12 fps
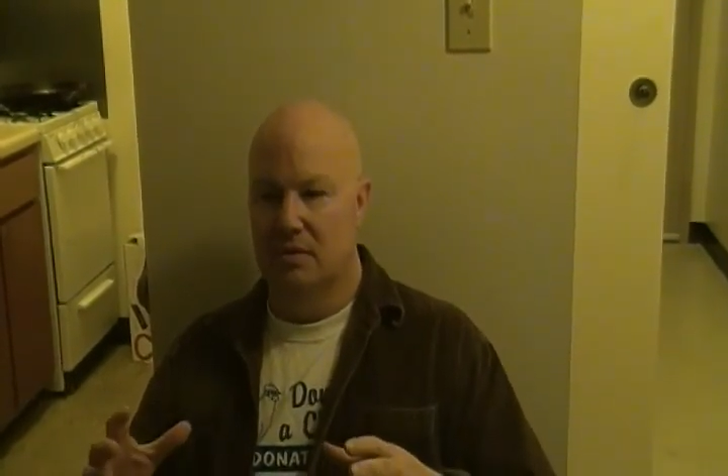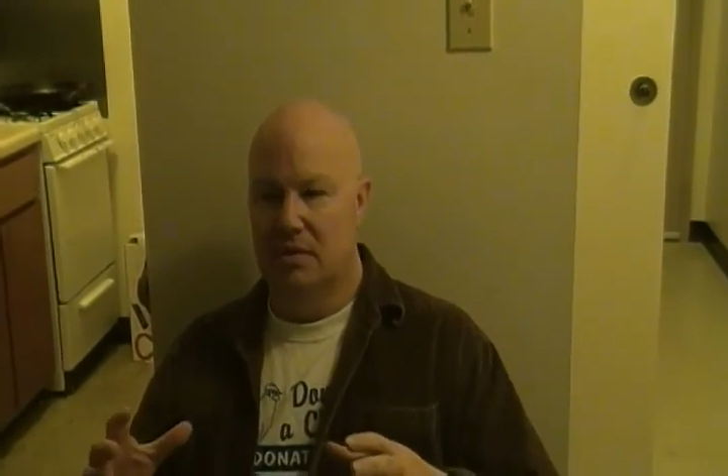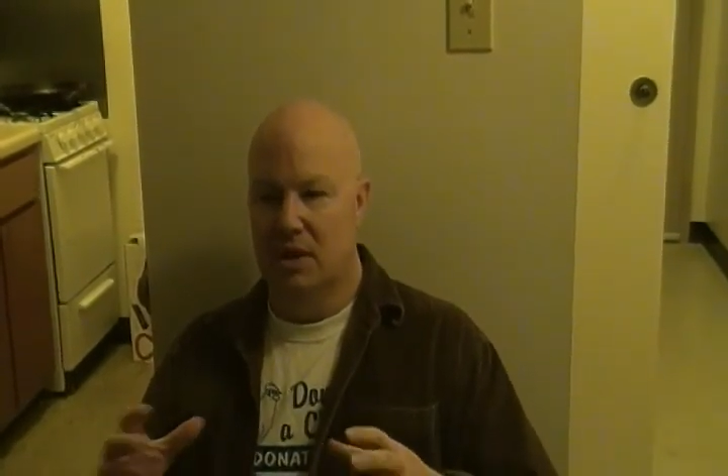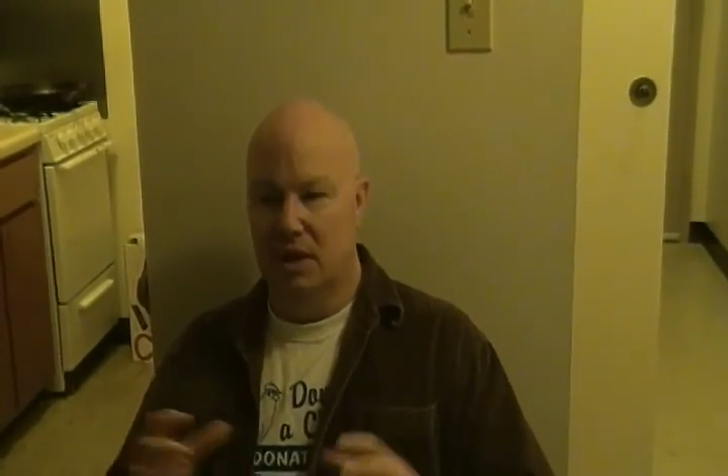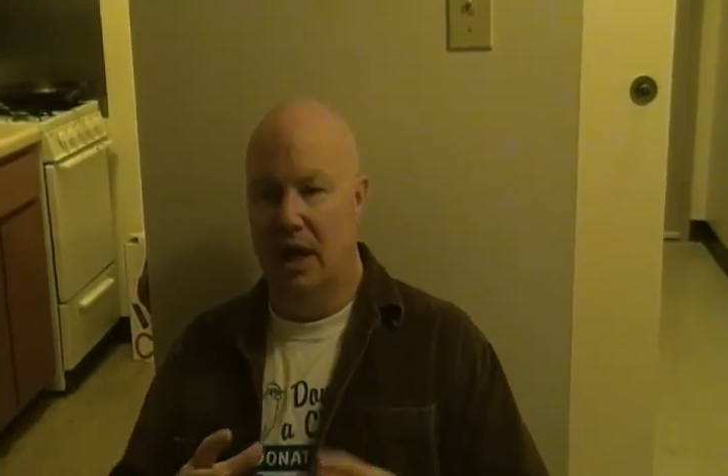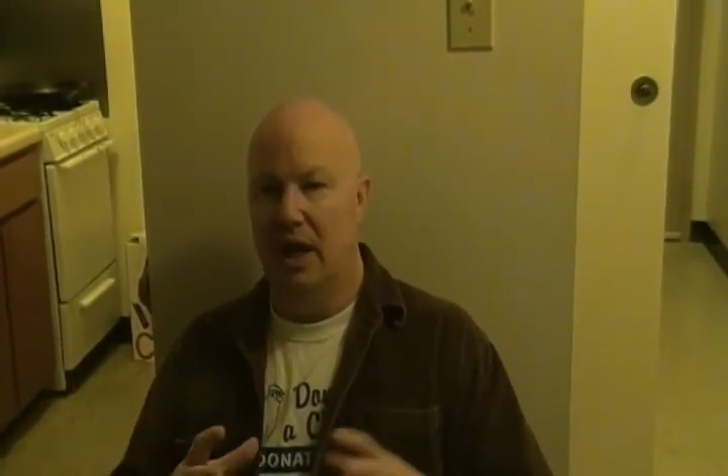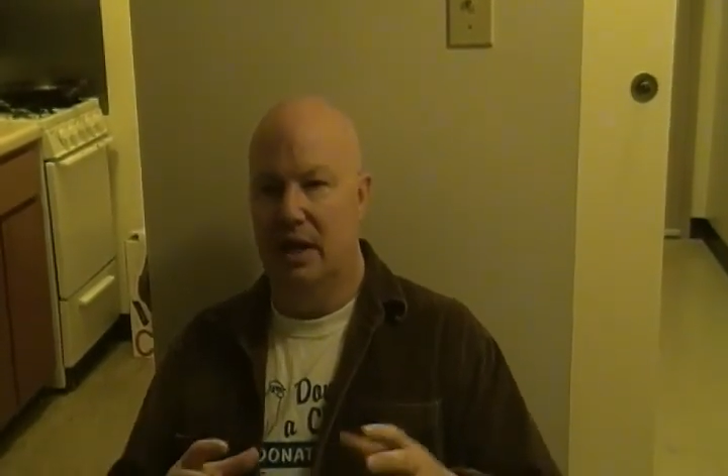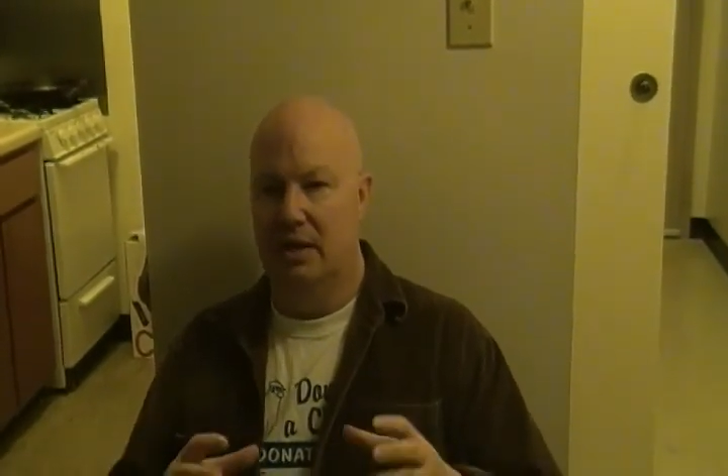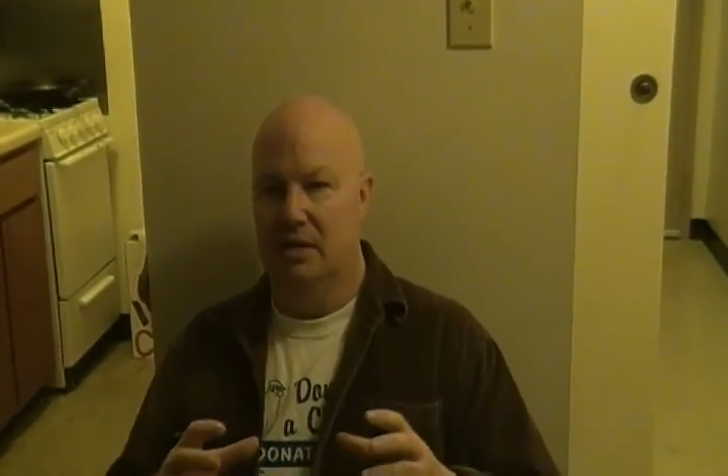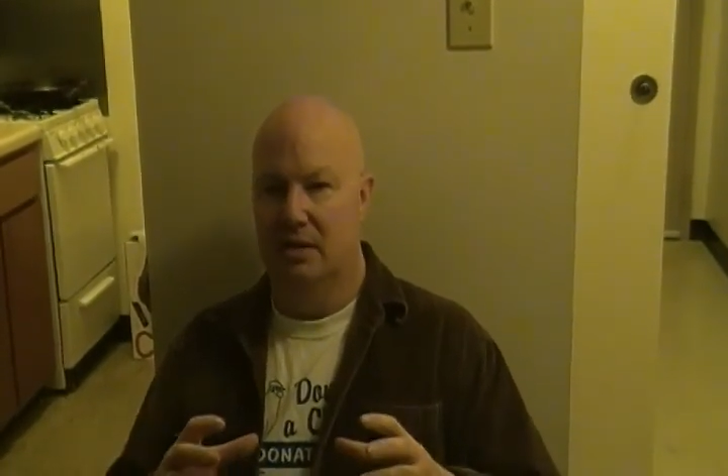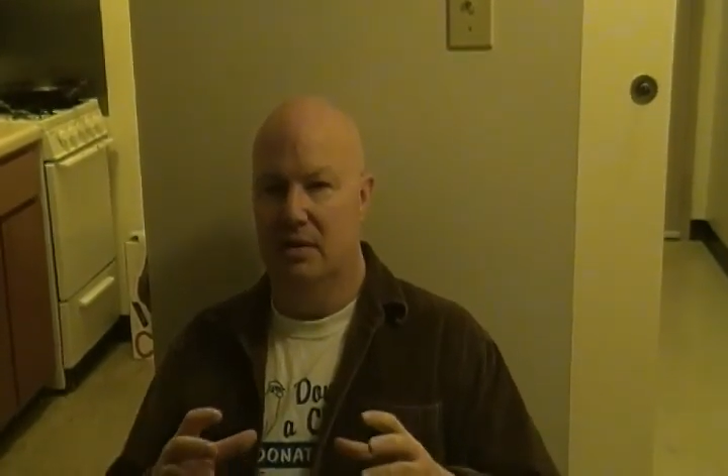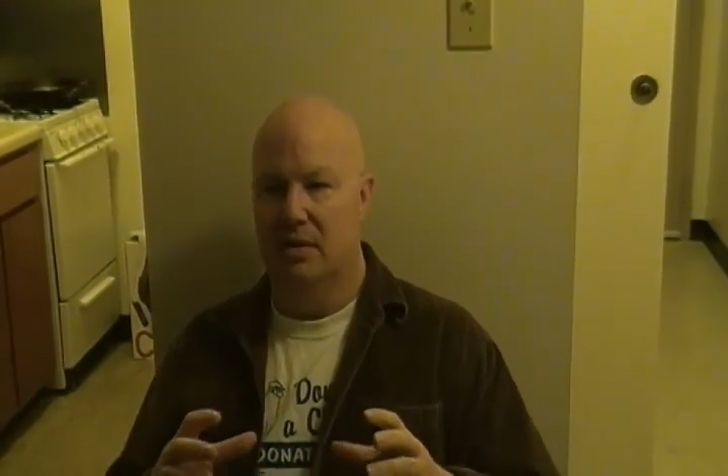
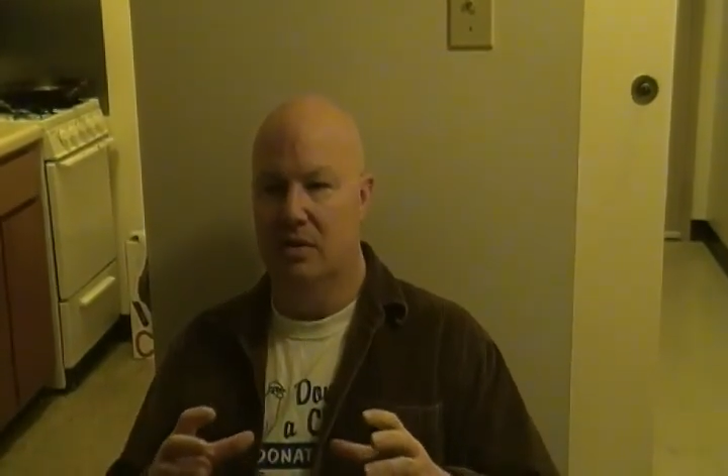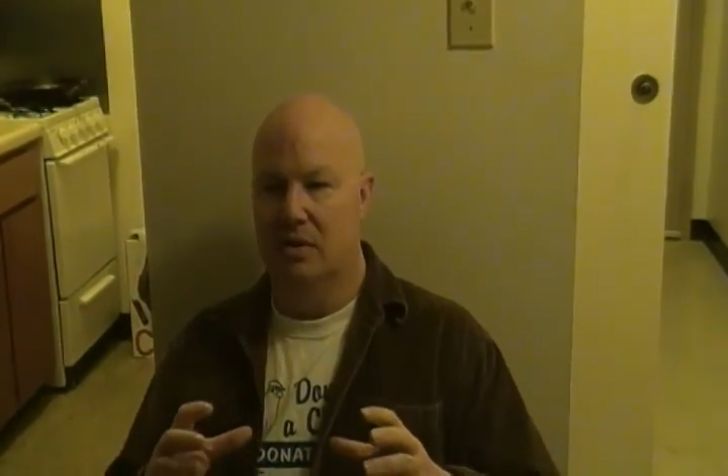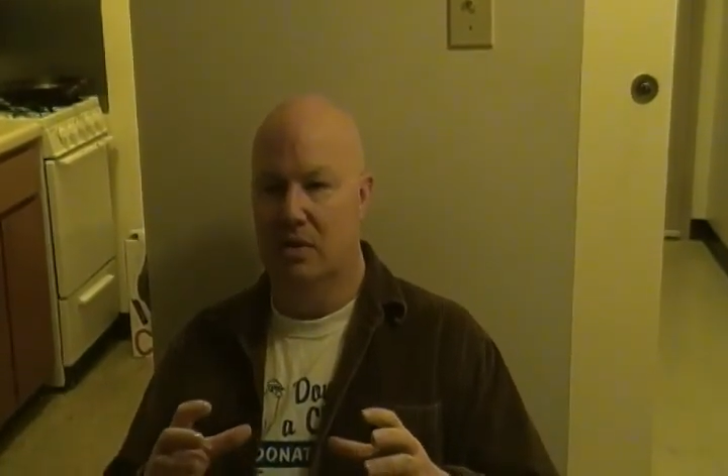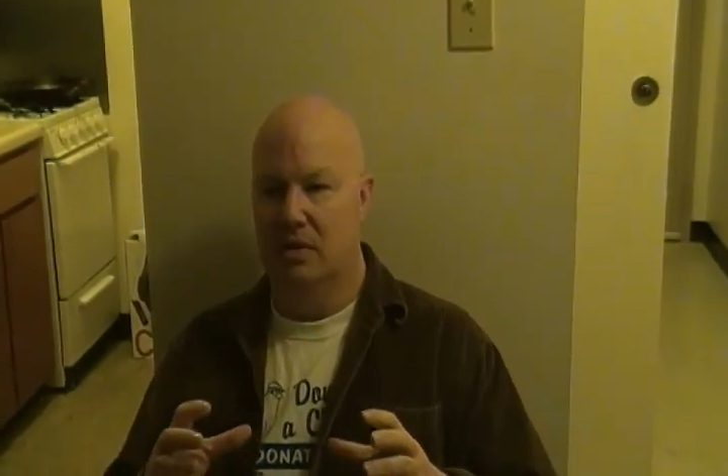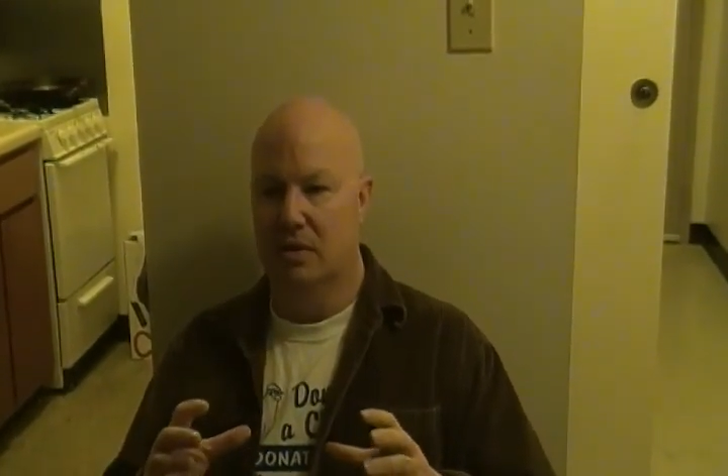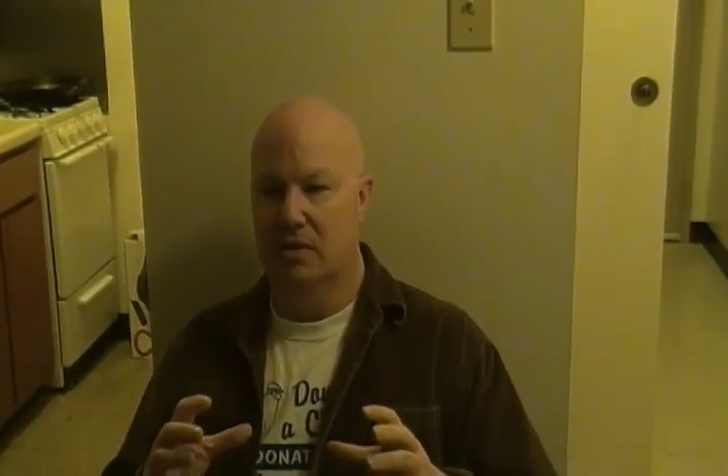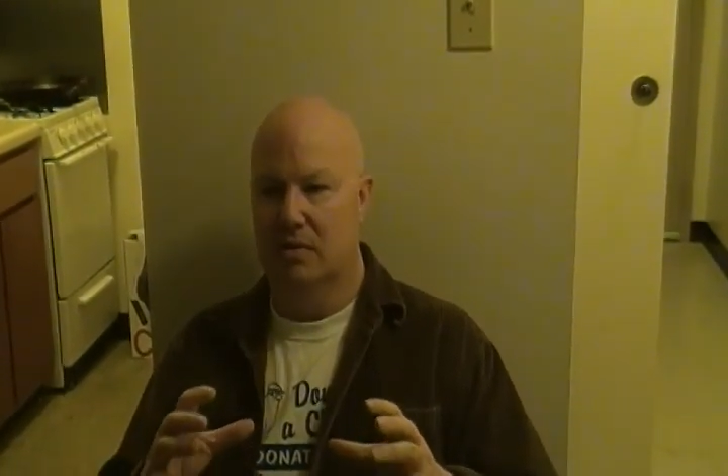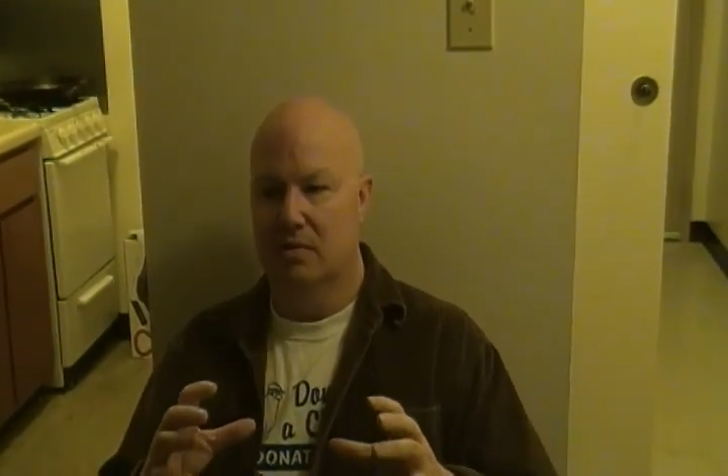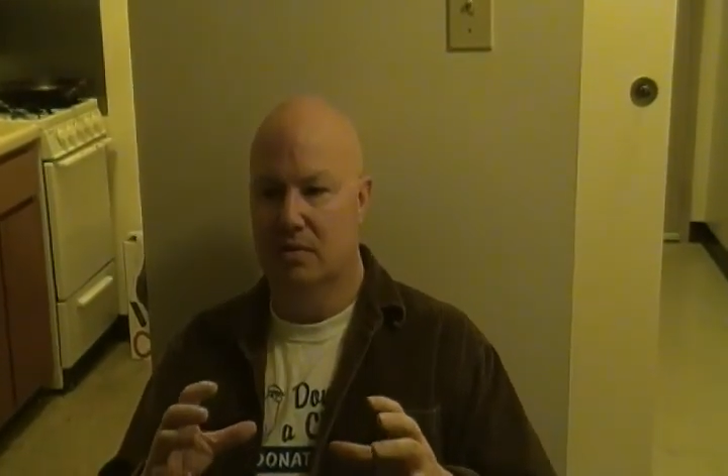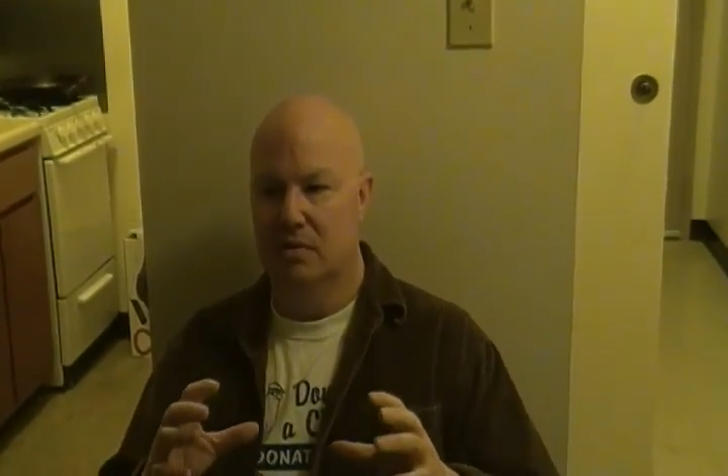collect or